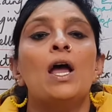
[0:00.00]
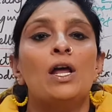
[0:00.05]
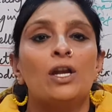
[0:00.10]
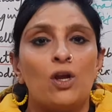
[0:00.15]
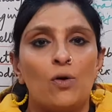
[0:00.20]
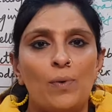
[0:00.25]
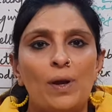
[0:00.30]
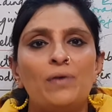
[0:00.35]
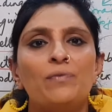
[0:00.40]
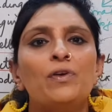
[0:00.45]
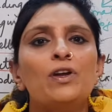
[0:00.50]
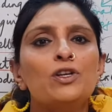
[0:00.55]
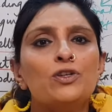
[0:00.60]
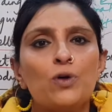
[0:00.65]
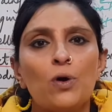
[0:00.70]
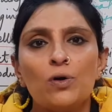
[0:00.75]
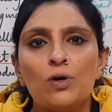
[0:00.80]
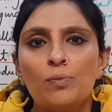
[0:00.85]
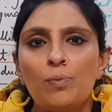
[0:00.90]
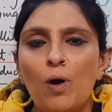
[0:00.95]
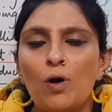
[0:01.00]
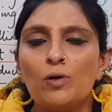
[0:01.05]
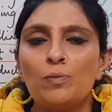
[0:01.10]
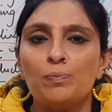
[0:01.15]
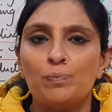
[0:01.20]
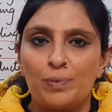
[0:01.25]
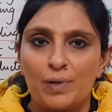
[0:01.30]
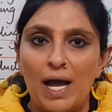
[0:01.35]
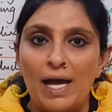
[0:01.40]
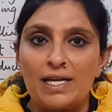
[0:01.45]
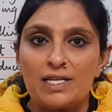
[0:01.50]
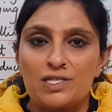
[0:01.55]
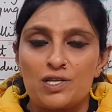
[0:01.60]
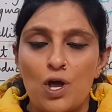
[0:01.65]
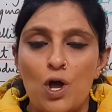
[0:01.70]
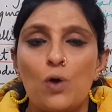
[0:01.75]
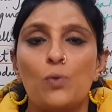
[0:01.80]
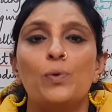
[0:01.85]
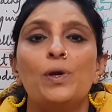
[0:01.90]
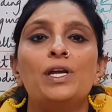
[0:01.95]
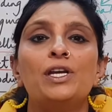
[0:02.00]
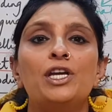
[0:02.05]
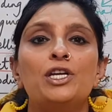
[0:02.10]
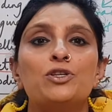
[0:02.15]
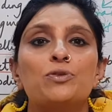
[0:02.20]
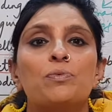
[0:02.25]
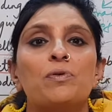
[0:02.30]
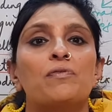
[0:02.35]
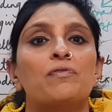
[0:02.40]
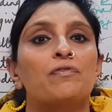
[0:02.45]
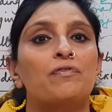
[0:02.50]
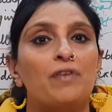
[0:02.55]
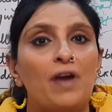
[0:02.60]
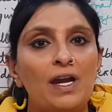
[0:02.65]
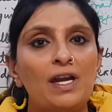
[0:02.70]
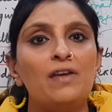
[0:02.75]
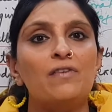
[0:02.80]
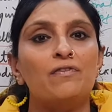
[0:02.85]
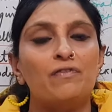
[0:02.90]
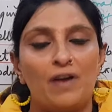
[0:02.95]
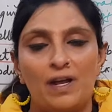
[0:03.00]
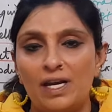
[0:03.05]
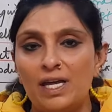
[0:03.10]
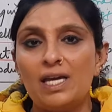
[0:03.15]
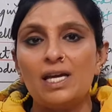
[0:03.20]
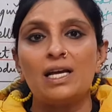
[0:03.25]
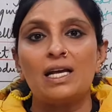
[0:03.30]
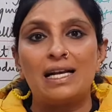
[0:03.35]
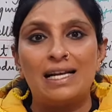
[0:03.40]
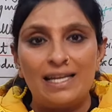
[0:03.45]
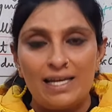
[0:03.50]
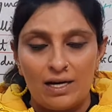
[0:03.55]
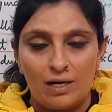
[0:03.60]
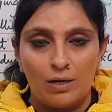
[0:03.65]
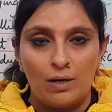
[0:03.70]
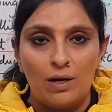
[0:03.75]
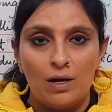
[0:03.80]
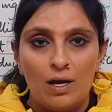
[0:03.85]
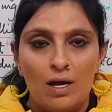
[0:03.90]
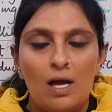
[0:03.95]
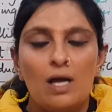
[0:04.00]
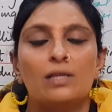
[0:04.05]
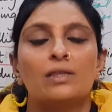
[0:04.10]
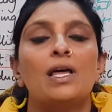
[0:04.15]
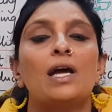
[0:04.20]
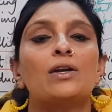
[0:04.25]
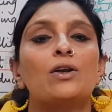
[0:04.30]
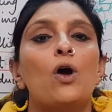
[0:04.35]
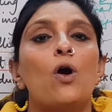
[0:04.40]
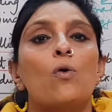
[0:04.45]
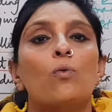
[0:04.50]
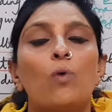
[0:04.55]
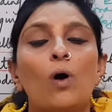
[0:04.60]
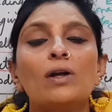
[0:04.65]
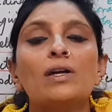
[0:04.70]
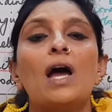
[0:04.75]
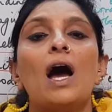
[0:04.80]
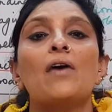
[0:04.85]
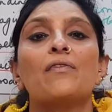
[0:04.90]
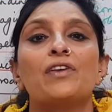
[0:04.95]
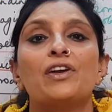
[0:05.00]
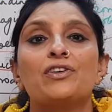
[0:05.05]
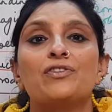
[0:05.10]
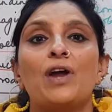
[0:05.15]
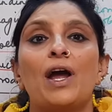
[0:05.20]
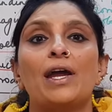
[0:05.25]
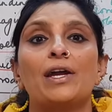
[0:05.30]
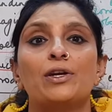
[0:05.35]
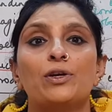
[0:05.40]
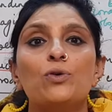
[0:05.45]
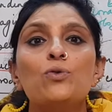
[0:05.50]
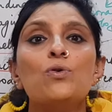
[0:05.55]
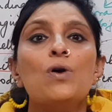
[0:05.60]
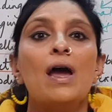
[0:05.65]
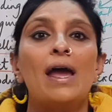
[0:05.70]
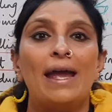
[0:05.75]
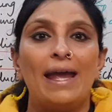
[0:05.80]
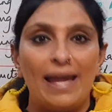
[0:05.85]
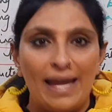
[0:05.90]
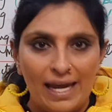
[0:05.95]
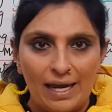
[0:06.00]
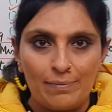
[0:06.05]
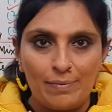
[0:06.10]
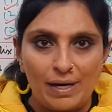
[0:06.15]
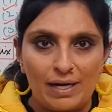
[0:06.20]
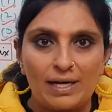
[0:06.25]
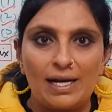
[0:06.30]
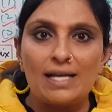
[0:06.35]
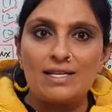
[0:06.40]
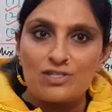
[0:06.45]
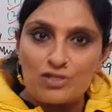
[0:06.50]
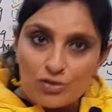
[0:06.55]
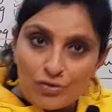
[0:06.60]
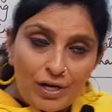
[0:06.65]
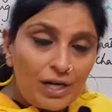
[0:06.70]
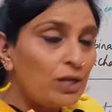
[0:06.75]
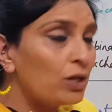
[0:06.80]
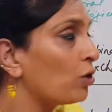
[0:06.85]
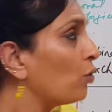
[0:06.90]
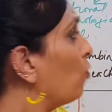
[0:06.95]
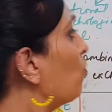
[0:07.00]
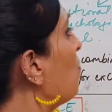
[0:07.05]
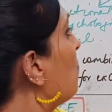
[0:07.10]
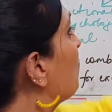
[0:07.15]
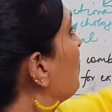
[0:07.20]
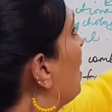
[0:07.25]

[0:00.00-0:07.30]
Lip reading: Now, when we talk about price, we need to be very, very clear that what are we trying to aim at. Let's read through.